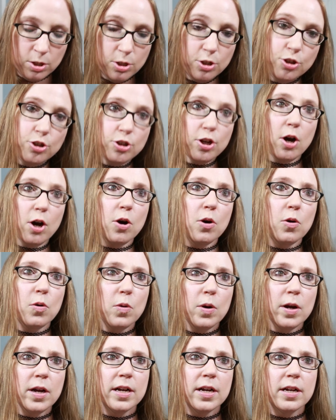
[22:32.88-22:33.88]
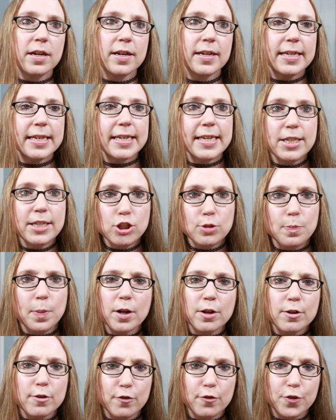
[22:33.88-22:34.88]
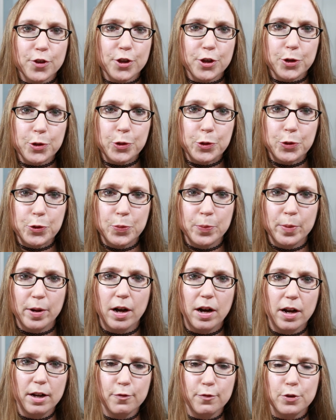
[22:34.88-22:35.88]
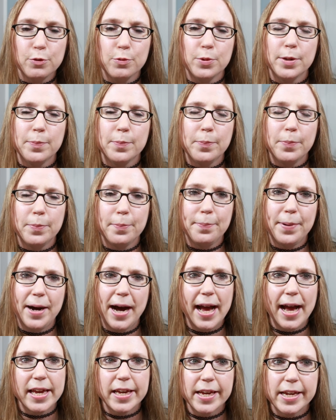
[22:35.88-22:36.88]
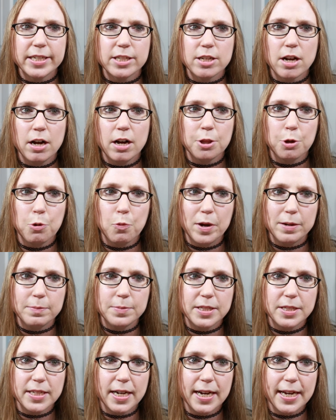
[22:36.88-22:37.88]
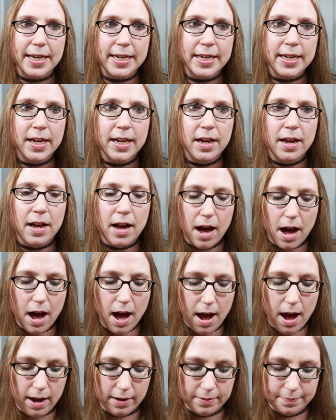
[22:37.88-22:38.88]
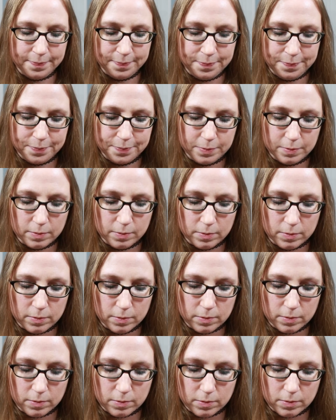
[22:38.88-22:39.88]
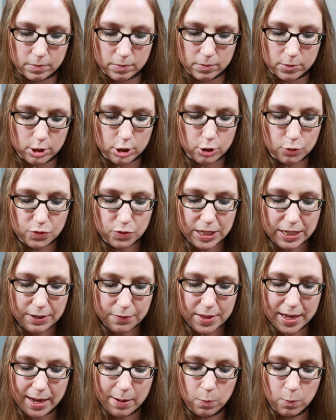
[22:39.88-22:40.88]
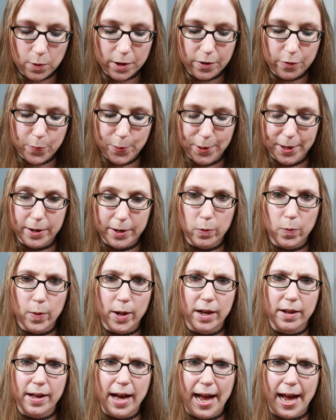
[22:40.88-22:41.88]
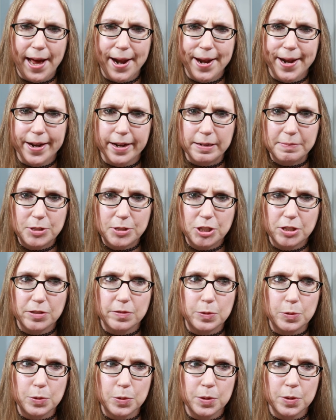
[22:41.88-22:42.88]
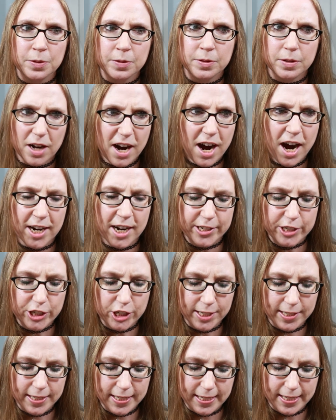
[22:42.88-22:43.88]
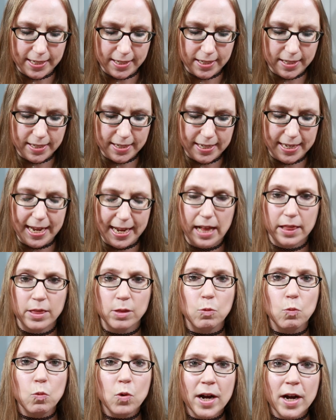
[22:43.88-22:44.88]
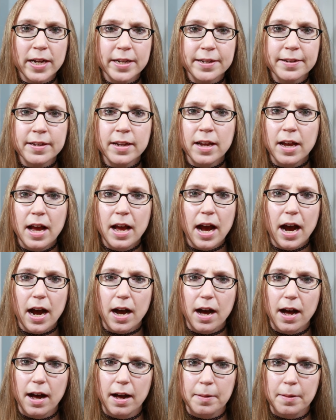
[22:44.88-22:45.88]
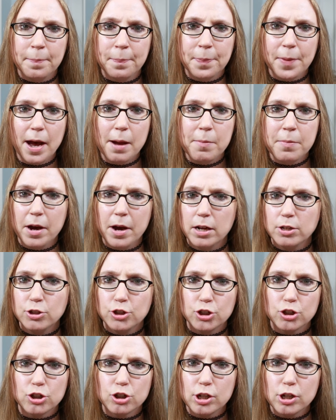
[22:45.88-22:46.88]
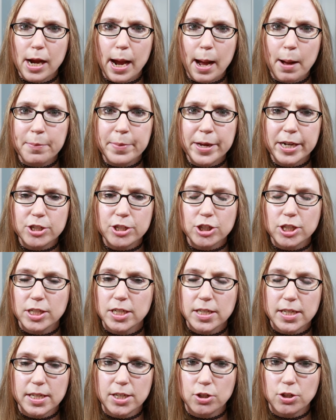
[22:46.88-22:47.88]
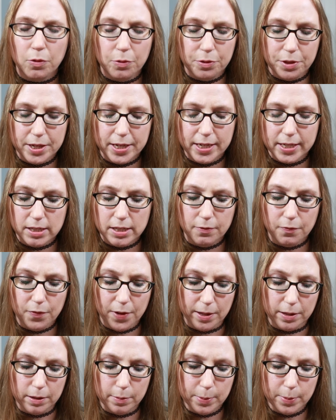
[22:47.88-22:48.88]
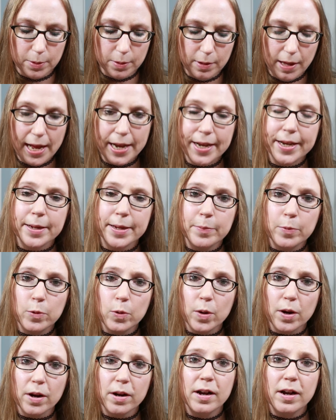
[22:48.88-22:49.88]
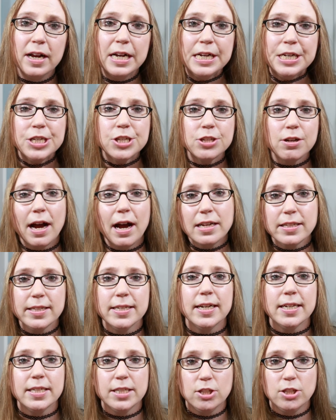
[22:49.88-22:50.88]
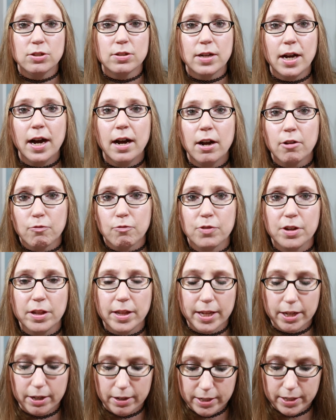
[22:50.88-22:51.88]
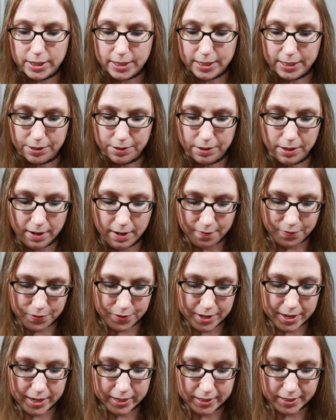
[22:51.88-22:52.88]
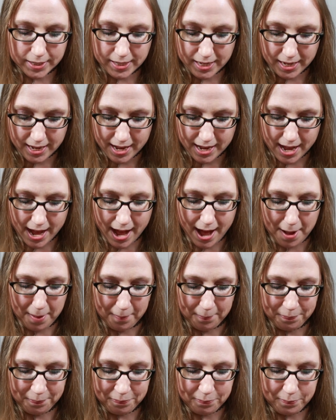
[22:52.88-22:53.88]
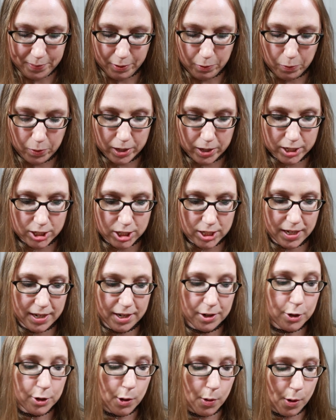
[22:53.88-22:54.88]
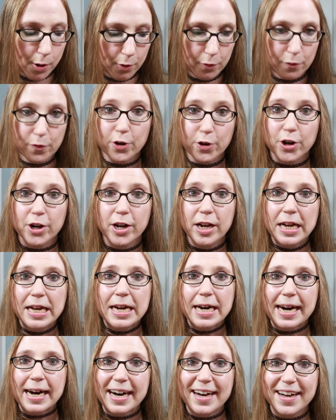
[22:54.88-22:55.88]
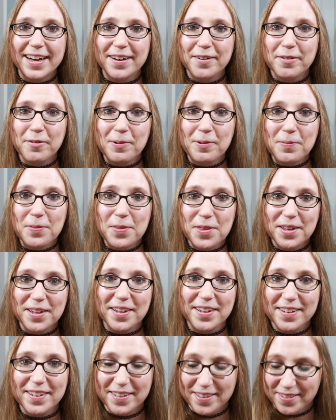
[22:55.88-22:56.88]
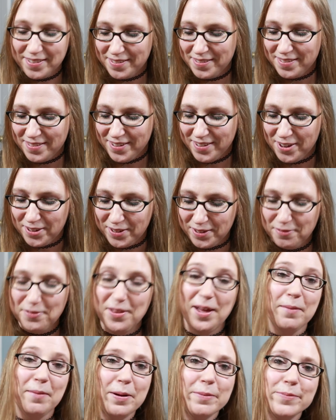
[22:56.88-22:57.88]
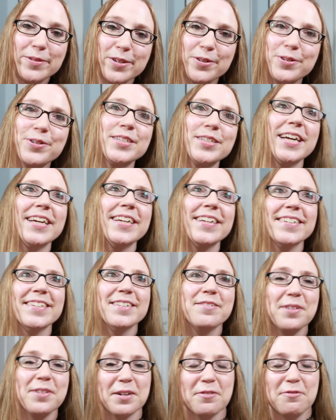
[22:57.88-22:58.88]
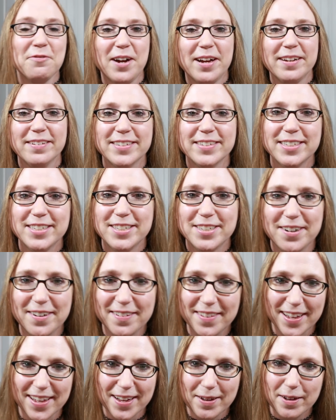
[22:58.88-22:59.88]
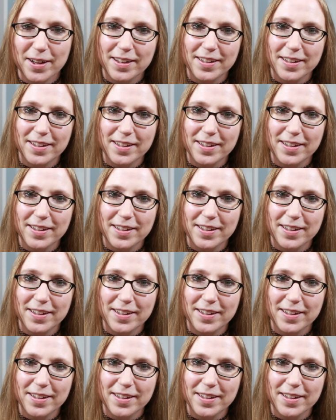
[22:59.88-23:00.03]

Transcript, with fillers: so each perfume, if you would buy it on the website, um, three of them would have pretty well added up to one hundred sixty dollars, and the one, Um, I'm not sure how much, because I don't think it's available anymore. So I think I still got a really good deal on these. Um, but we're just going to go over uh, the all of them. I'm so excited to, like, finally start, like,